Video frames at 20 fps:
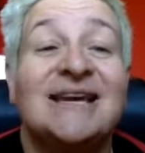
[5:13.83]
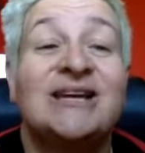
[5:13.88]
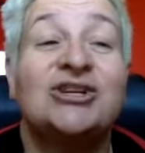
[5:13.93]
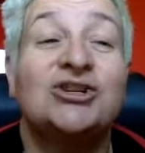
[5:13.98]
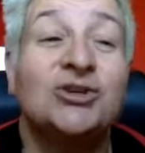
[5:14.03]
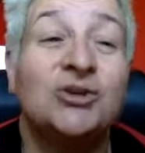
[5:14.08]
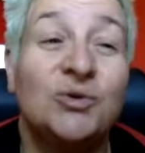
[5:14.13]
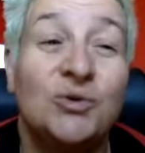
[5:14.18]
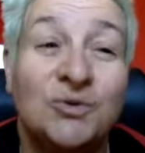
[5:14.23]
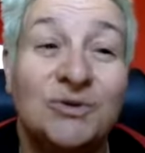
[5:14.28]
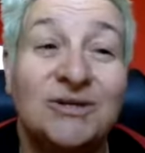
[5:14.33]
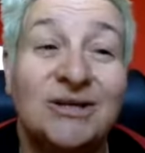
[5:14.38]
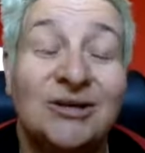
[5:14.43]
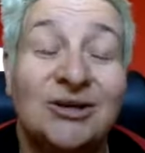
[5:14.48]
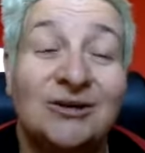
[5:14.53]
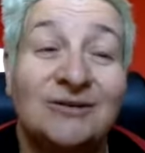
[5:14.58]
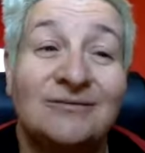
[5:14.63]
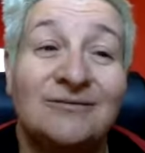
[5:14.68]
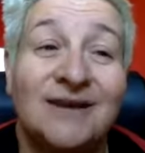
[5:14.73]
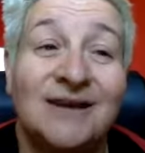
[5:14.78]
I should also
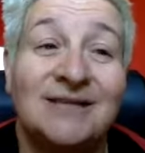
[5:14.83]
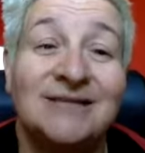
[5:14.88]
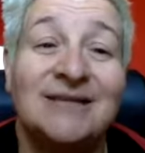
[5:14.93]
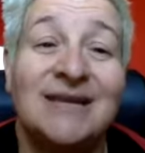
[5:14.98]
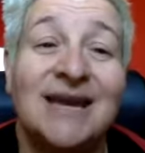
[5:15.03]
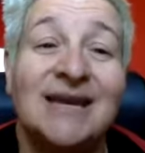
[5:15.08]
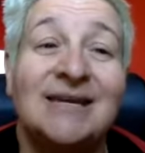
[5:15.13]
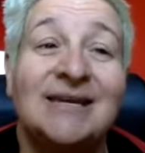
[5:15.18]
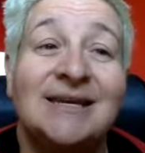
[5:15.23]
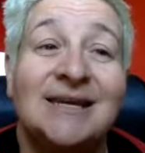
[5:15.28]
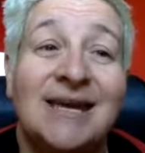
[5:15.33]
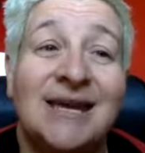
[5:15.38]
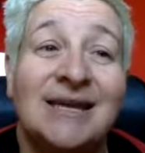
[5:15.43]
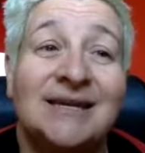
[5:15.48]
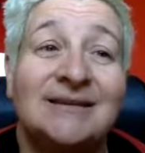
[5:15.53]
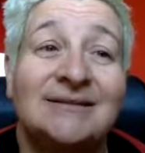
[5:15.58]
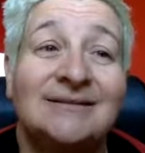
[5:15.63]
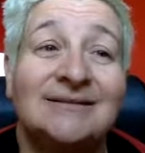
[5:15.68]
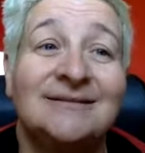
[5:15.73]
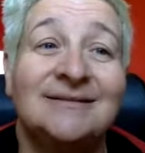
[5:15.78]
confess, Yankee
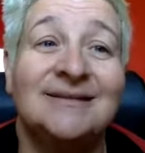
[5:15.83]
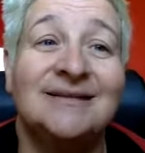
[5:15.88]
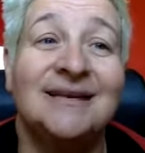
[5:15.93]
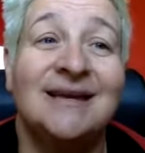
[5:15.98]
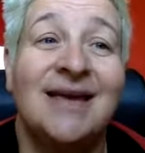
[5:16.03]
Candles,